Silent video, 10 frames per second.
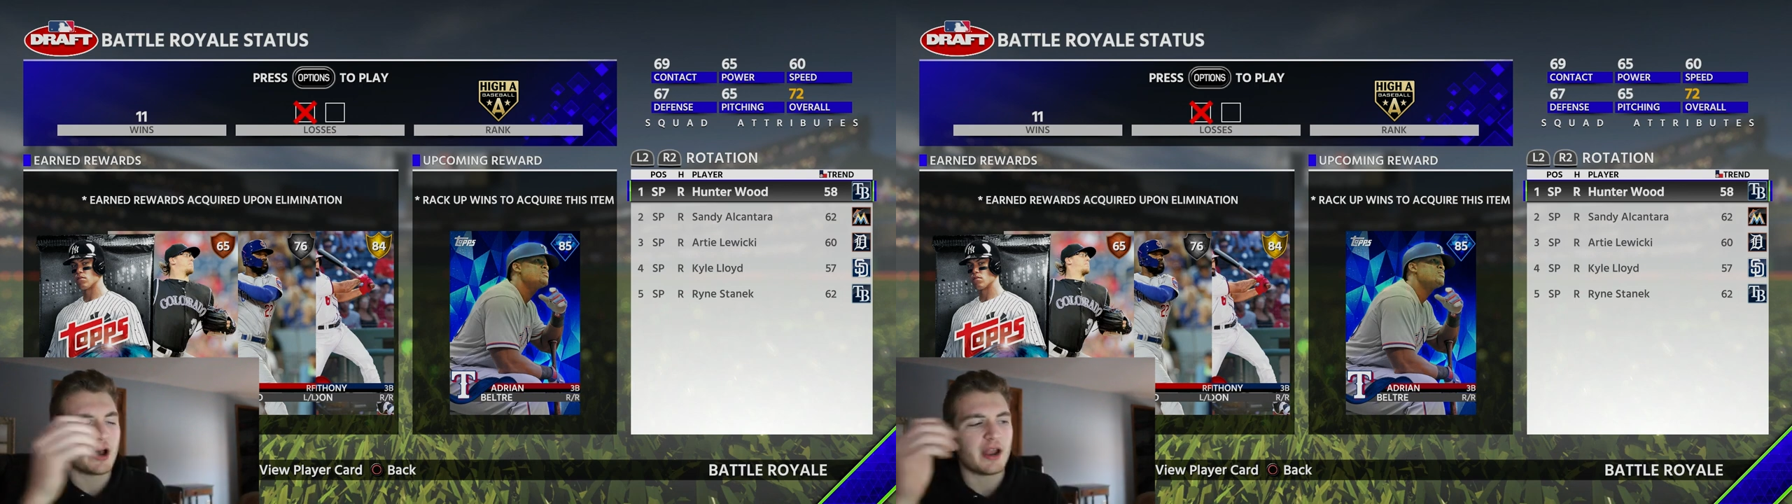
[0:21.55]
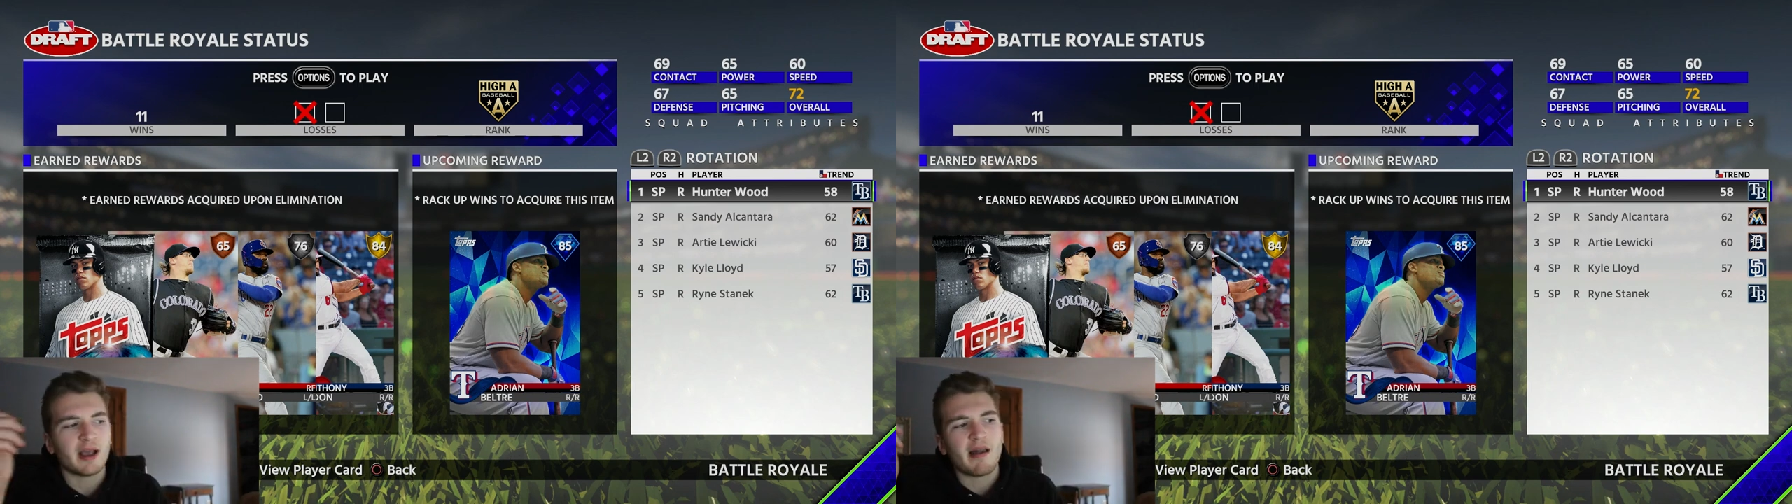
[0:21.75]

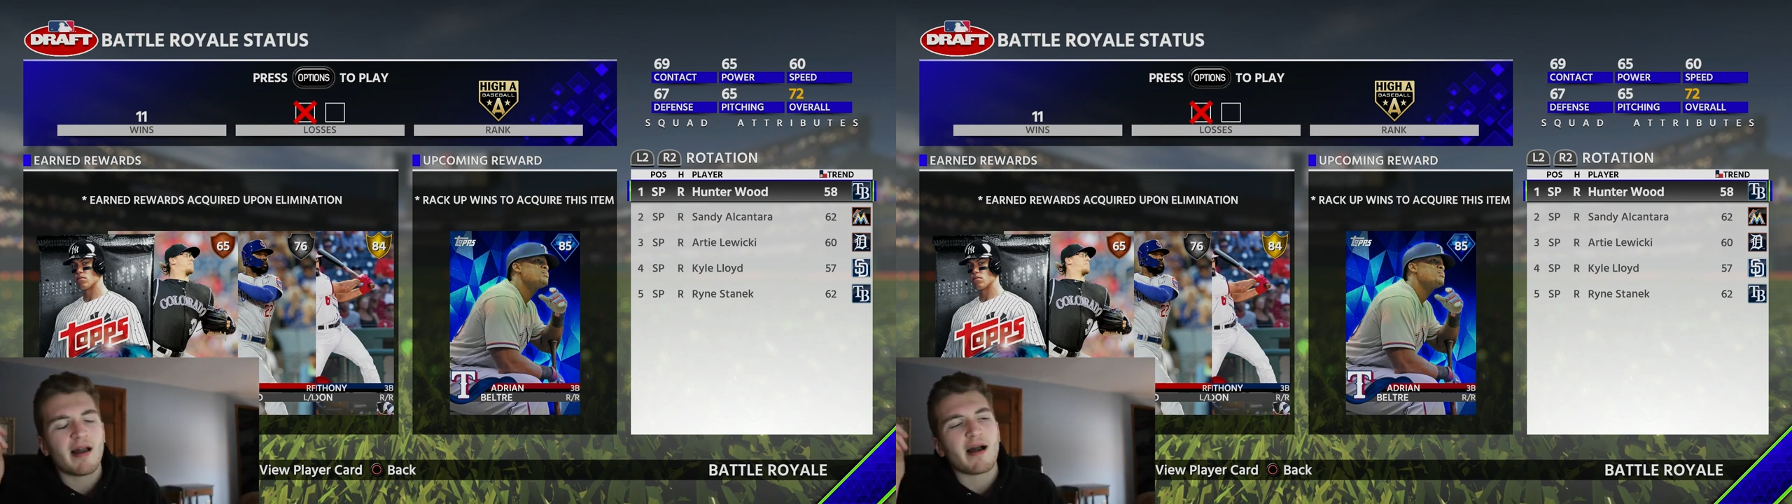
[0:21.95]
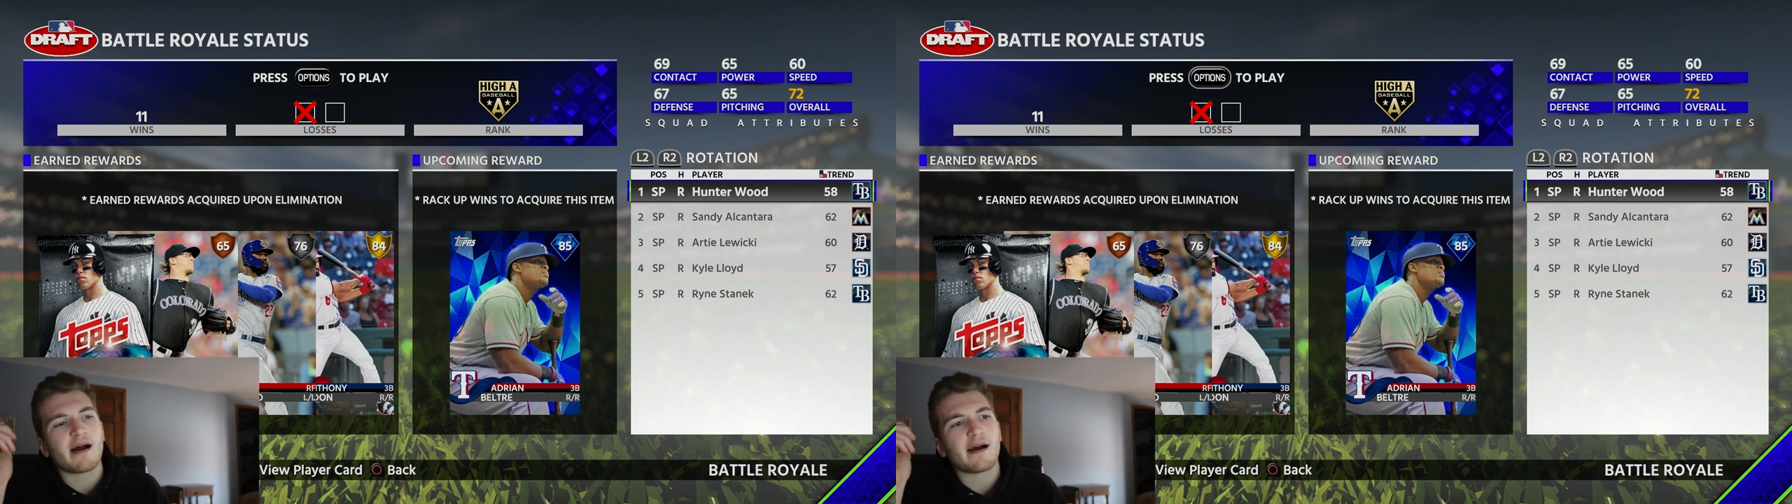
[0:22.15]
but
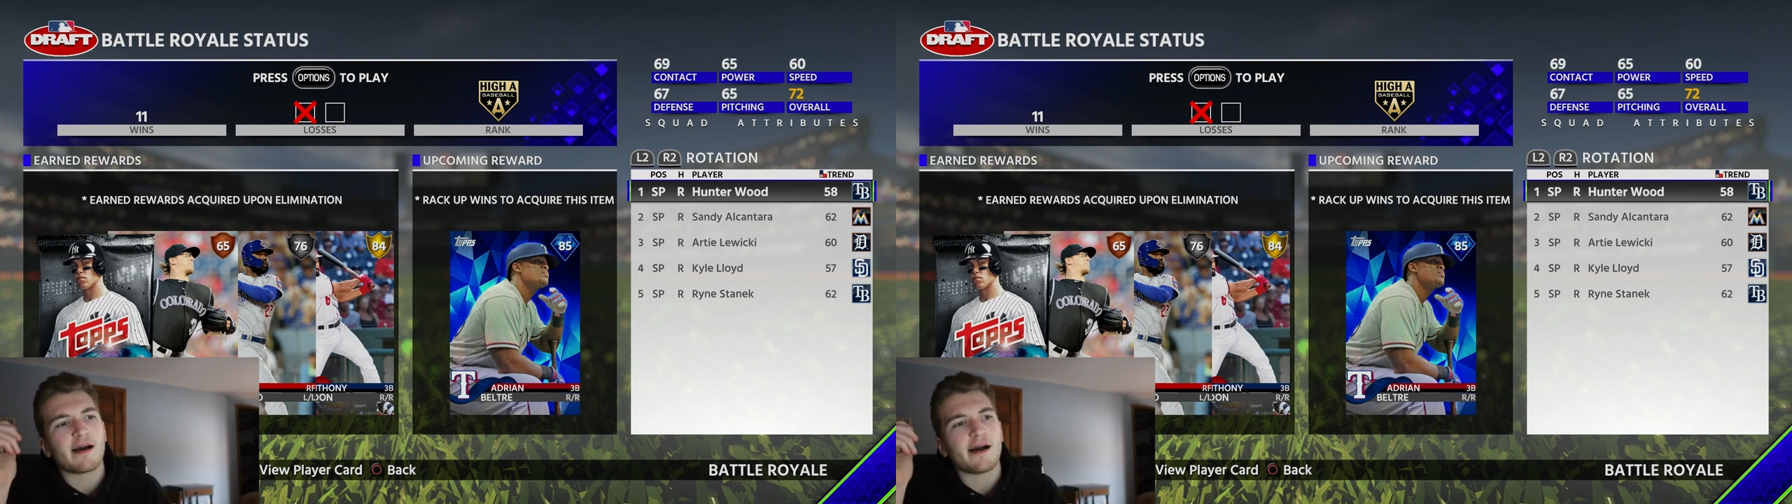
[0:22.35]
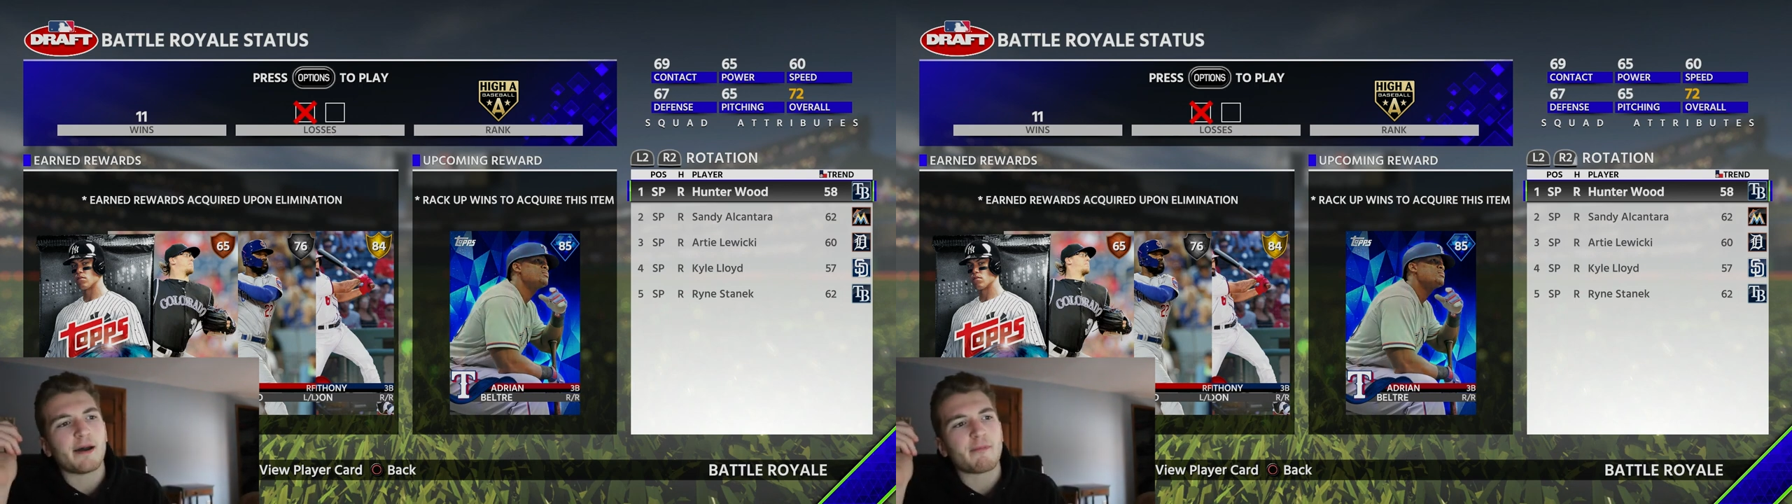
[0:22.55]

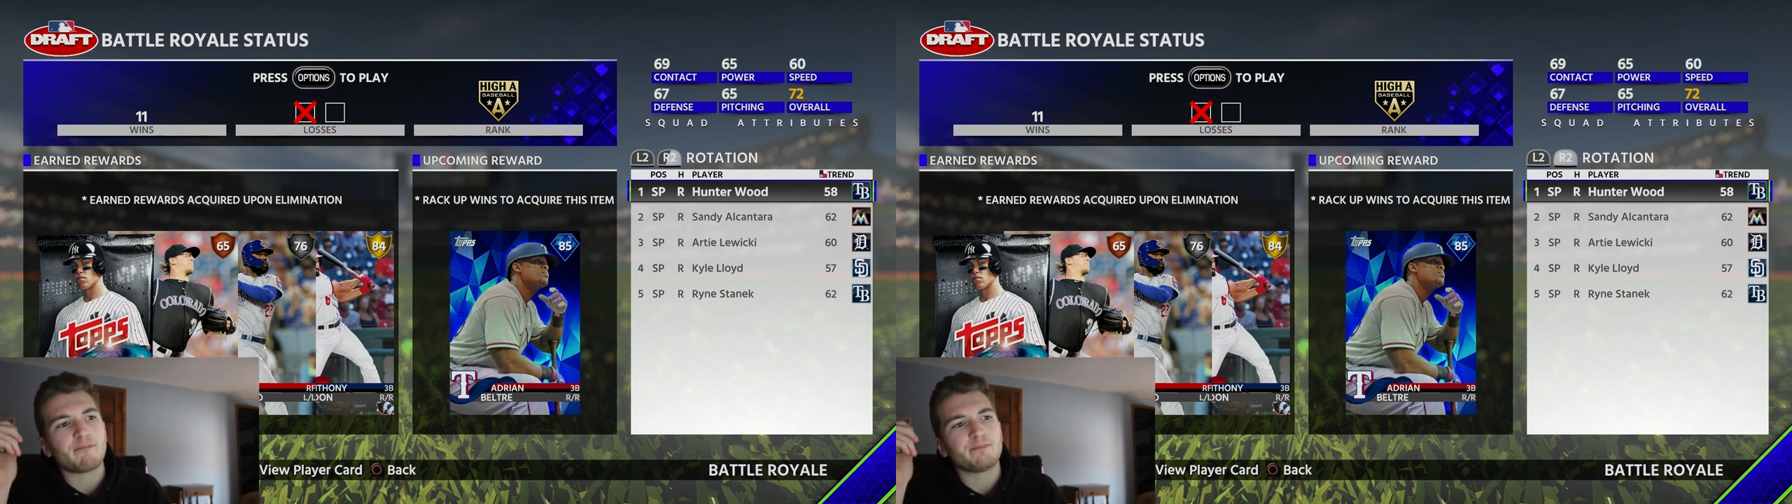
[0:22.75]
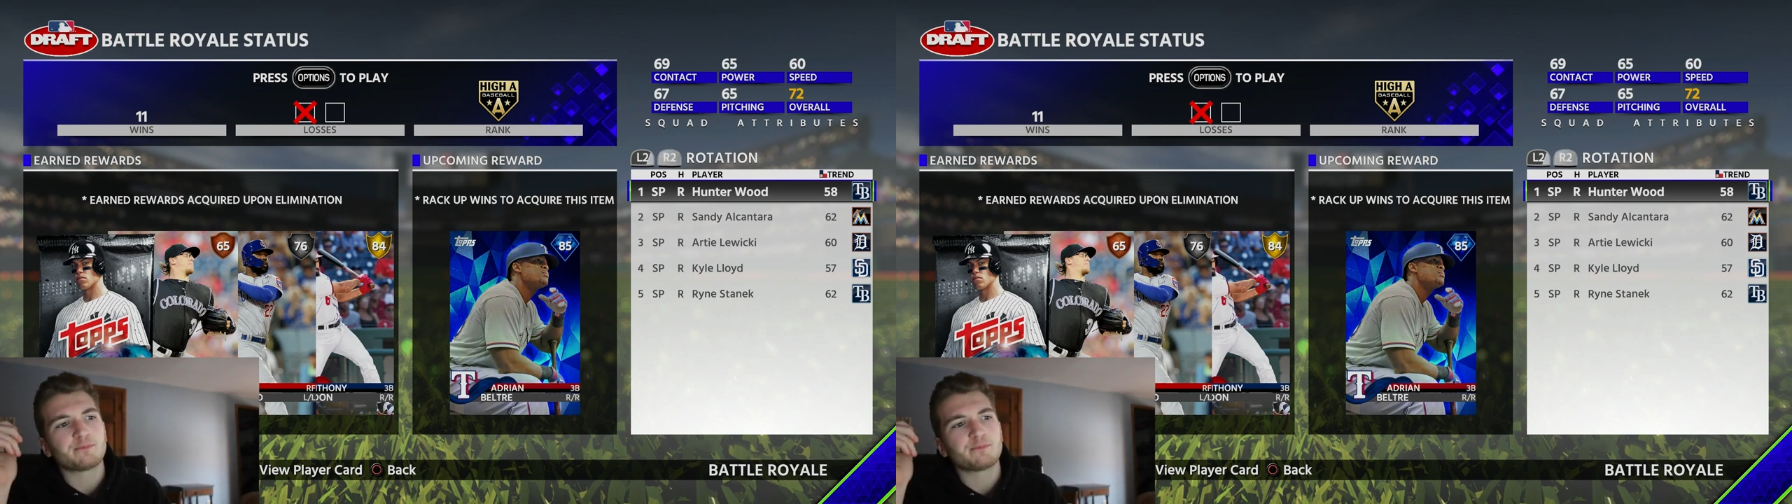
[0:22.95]
uh,